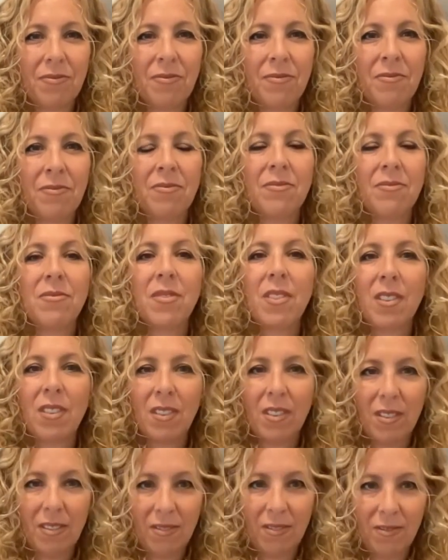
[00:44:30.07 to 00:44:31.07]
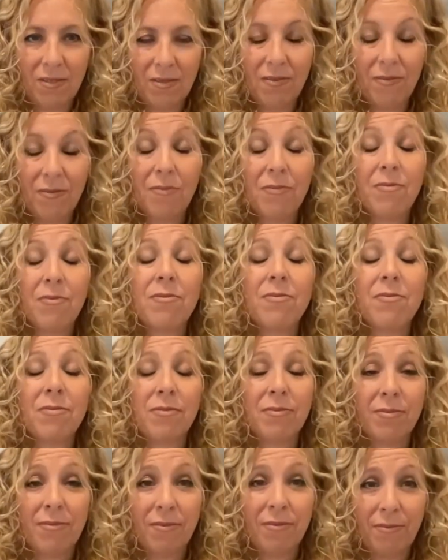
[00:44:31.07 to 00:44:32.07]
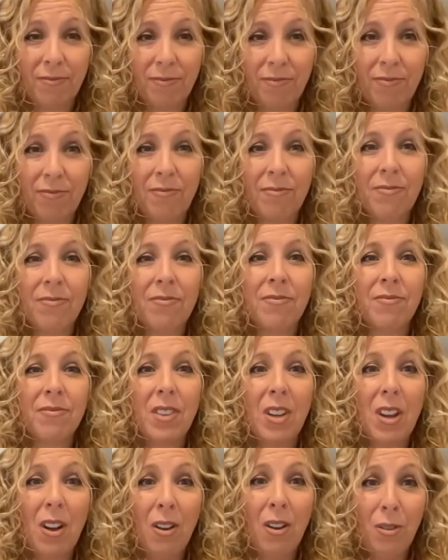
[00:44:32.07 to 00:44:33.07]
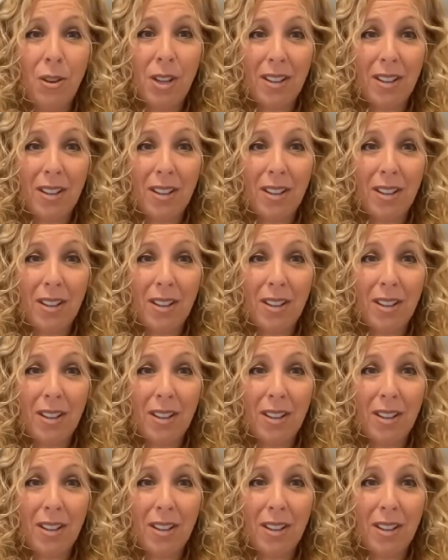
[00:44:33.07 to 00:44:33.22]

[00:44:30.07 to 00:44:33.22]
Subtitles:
It's just about the two attorneys and about the courts,